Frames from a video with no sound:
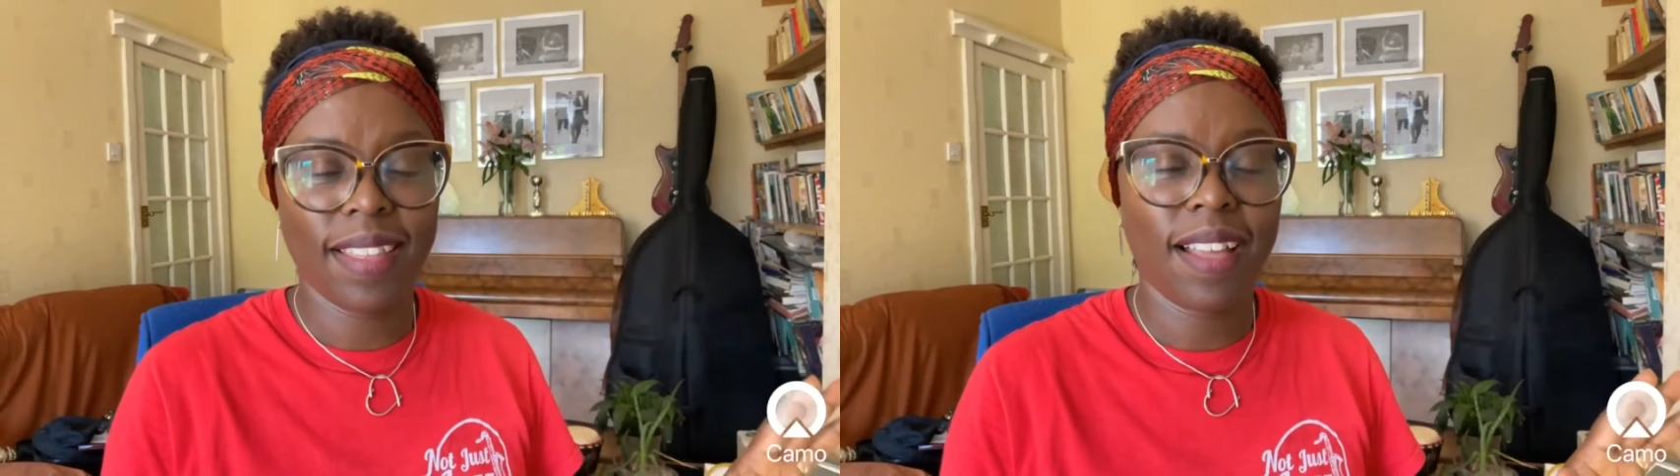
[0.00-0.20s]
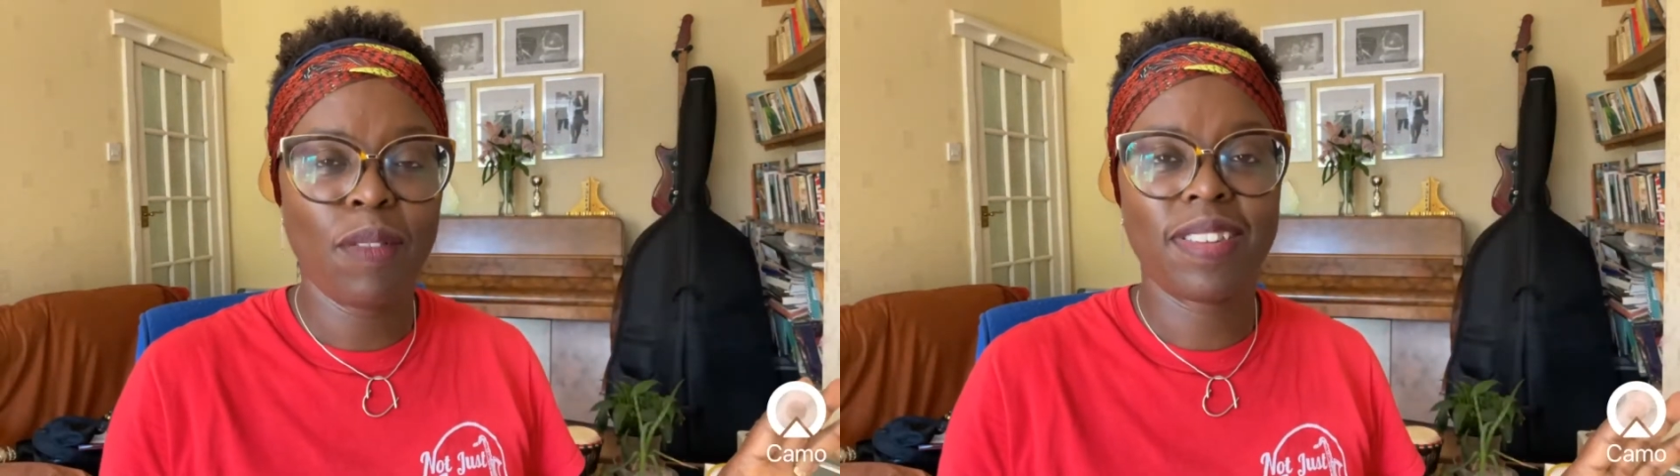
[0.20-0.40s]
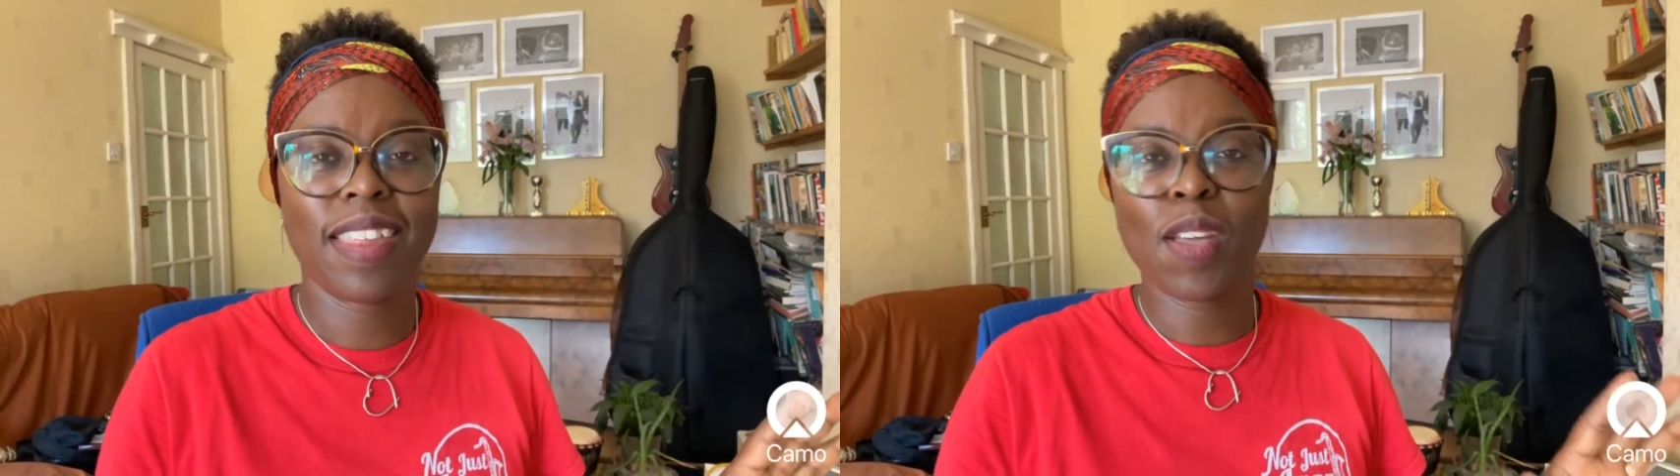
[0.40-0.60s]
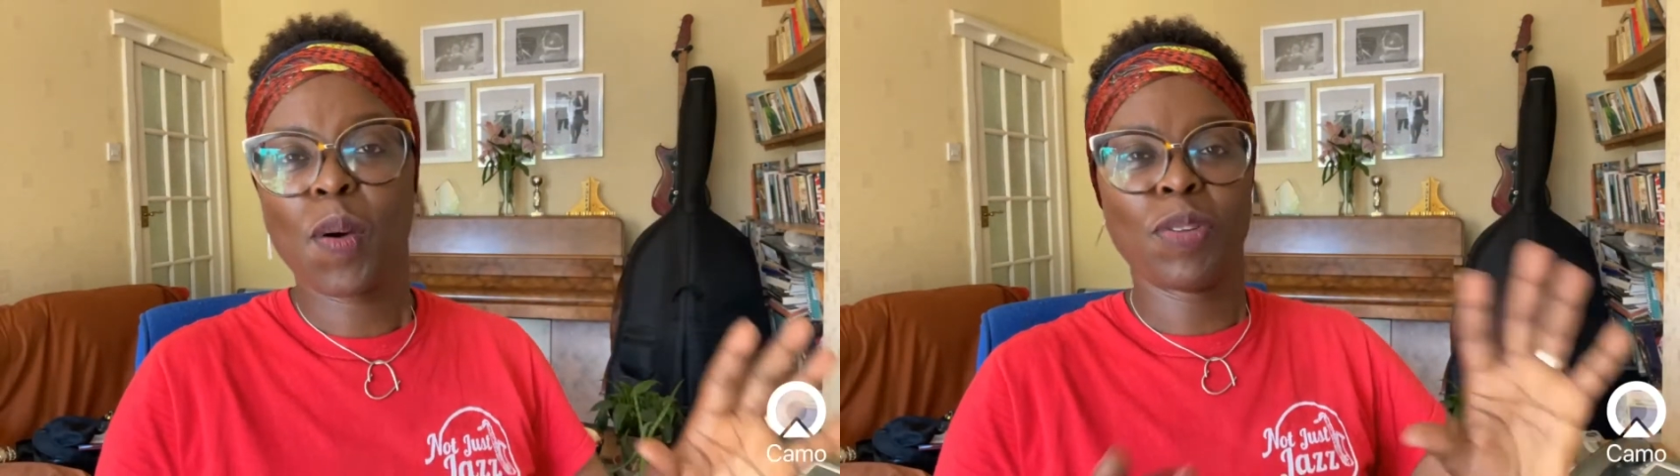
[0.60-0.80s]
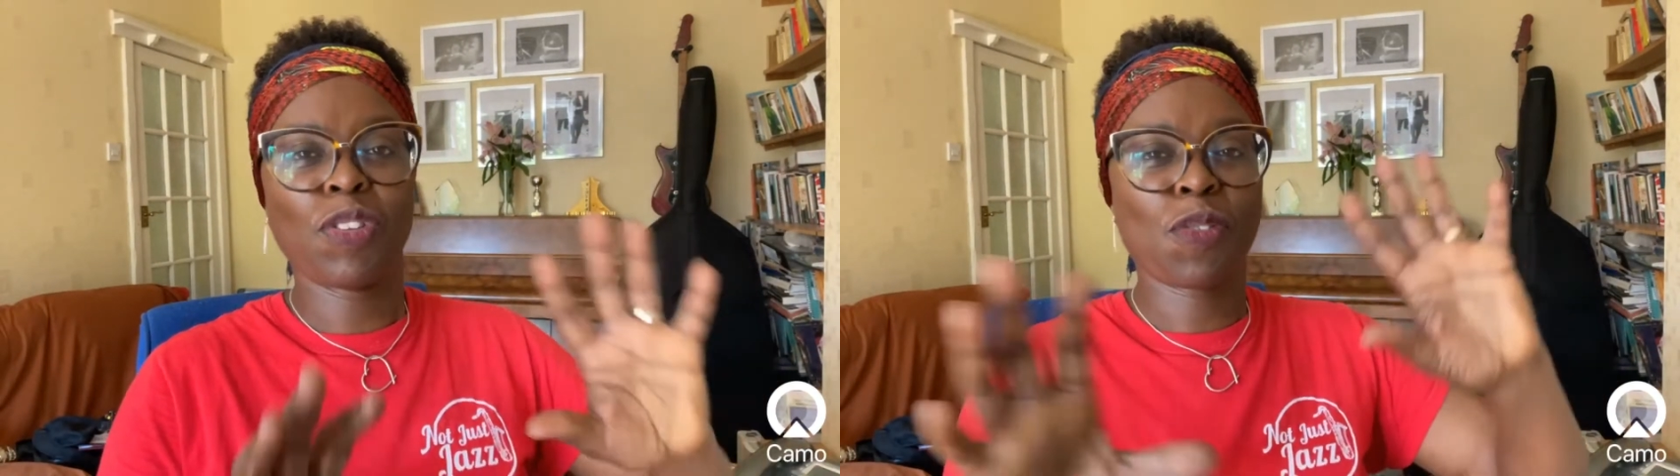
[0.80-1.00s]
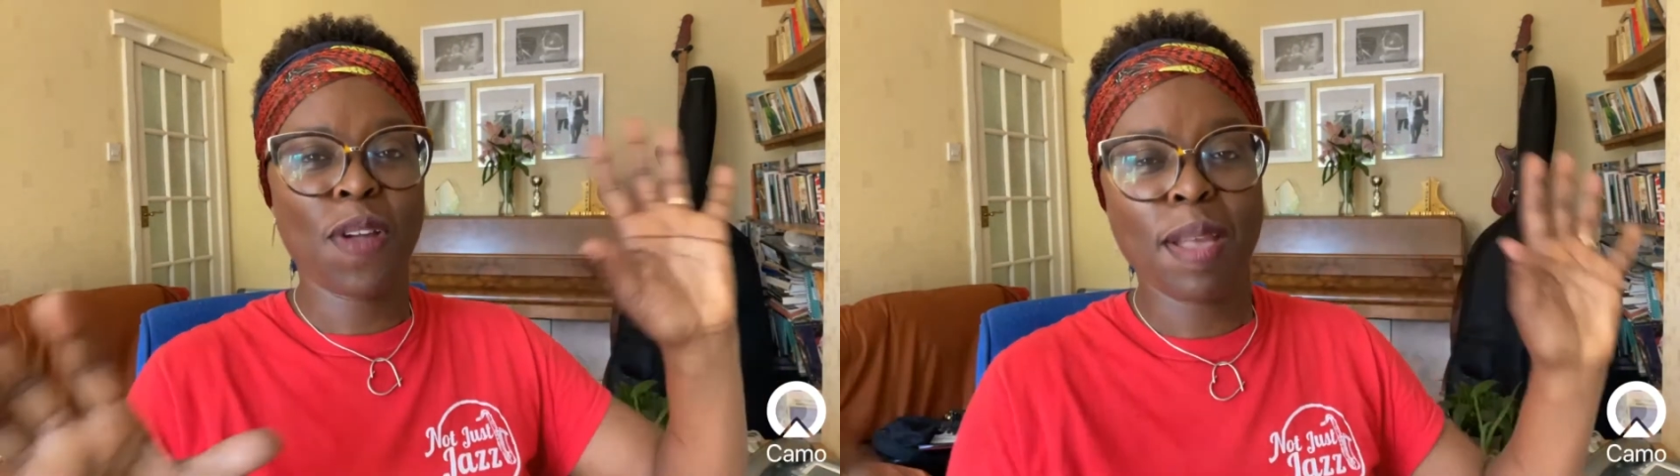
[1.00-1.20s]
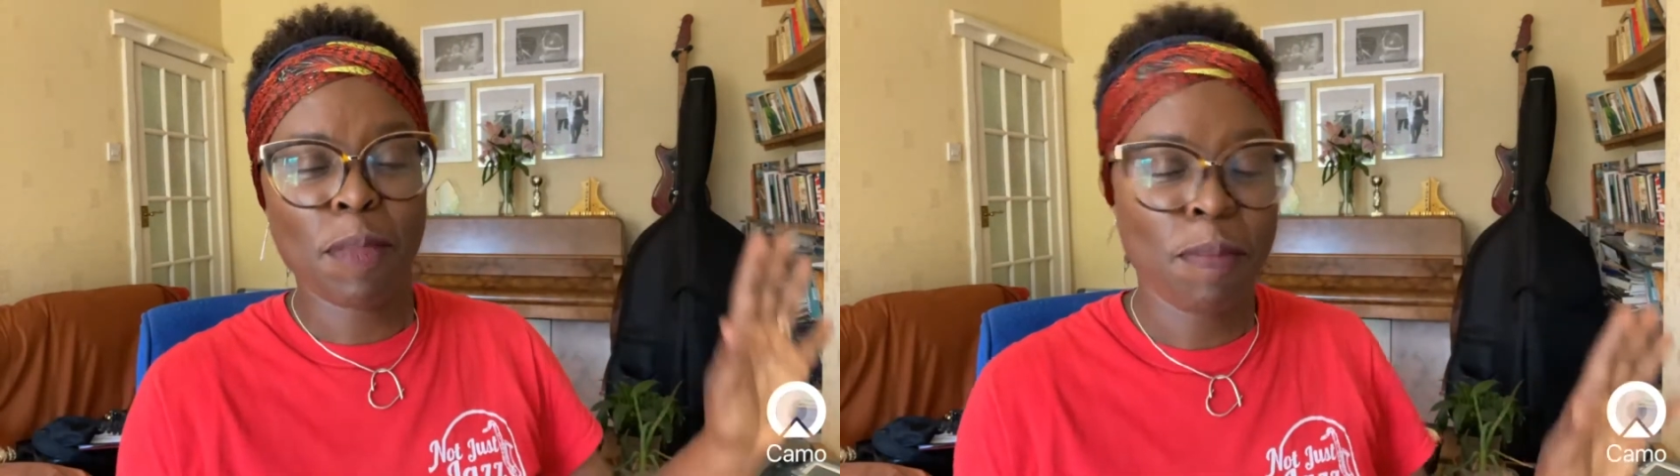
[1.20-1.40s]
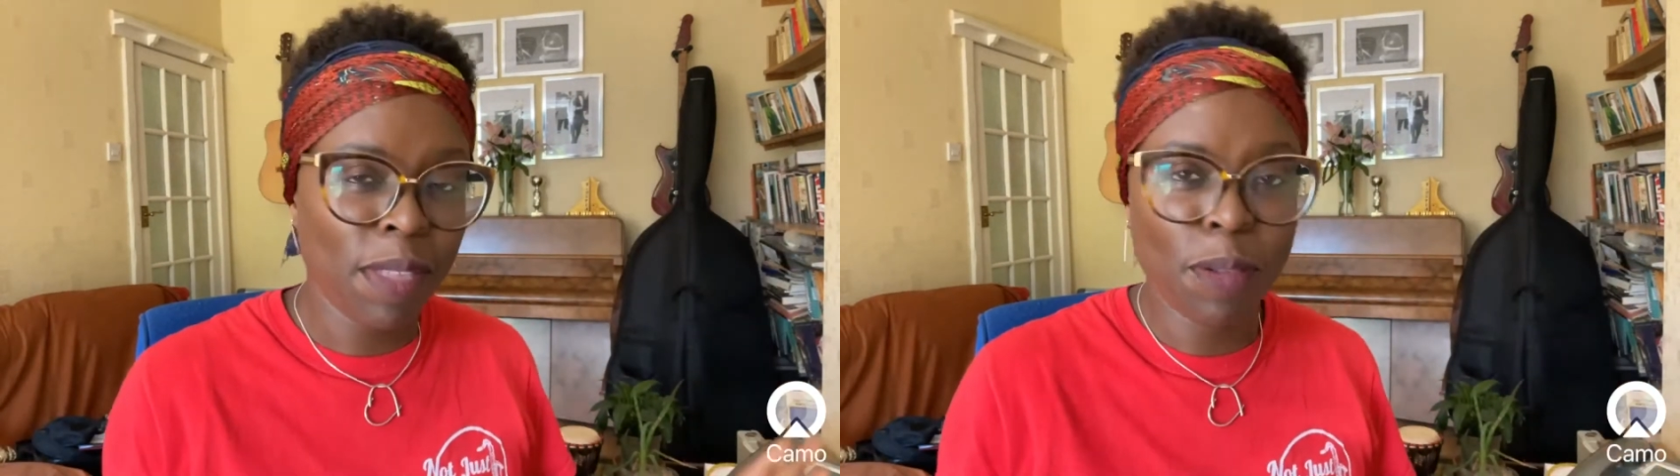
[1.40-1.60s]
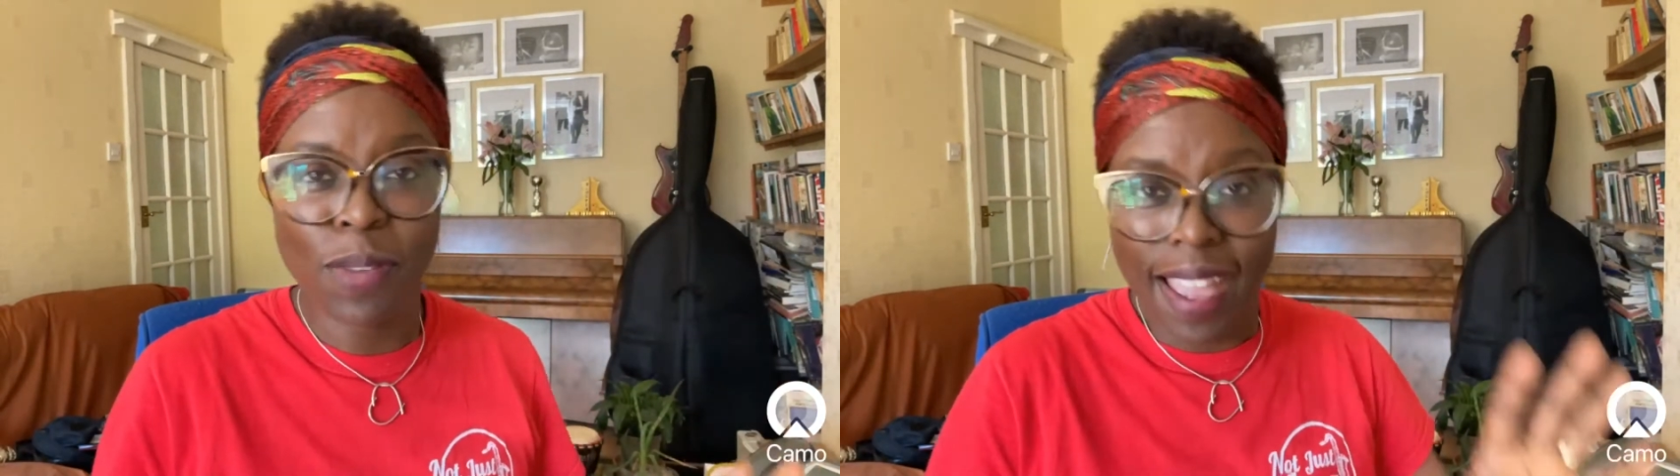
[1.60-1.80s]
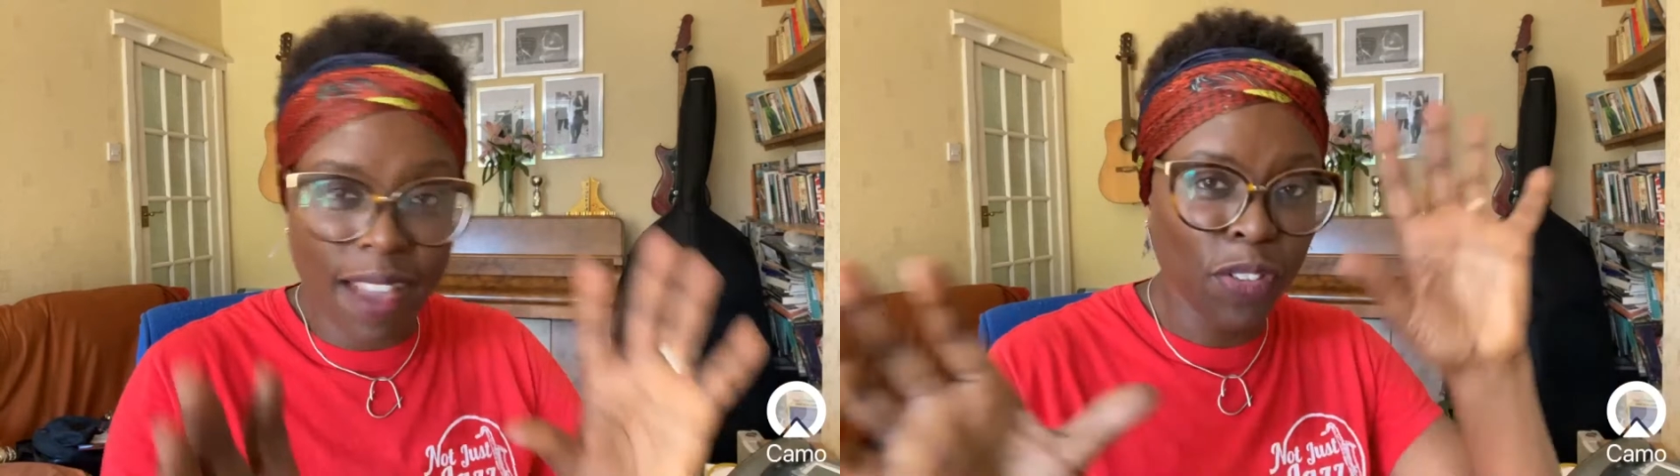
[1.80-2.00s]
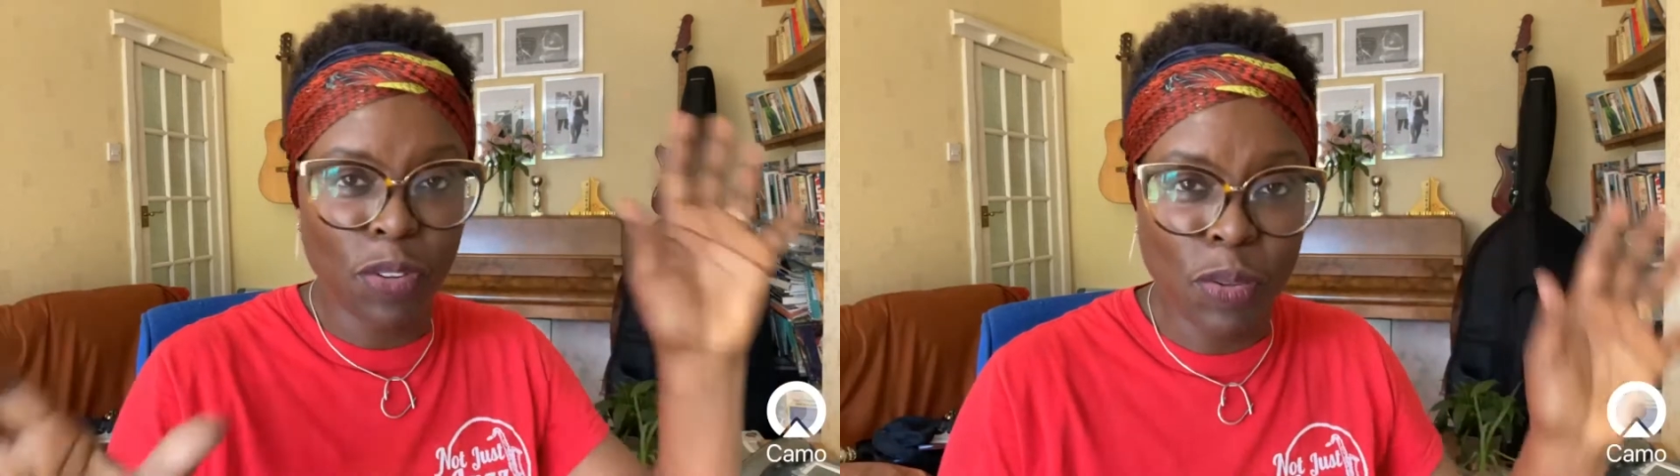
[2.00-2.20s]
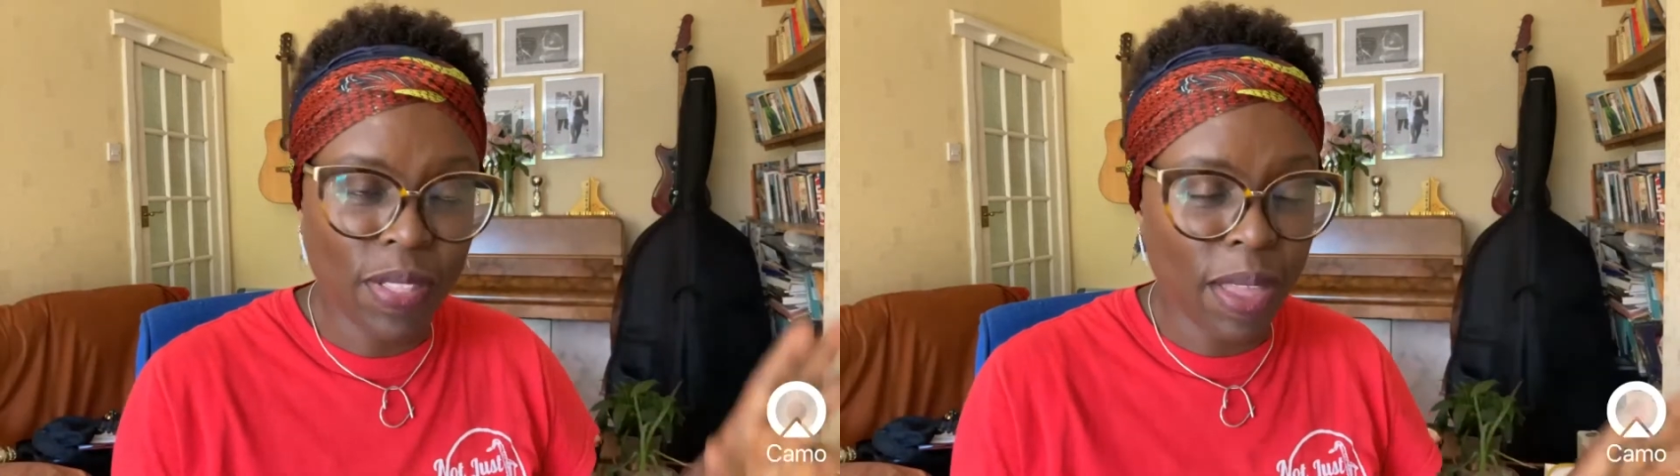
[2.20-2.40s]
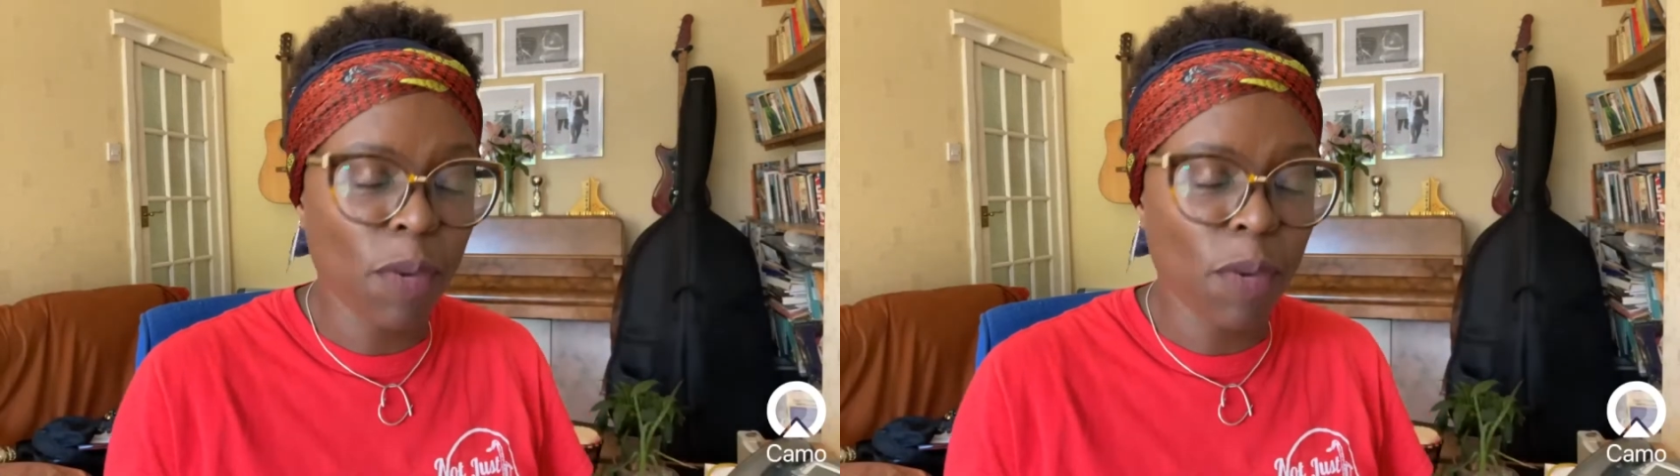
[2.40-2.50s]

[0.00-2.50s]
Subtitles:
I wouldn't say go on strike, but maybe we have to do that.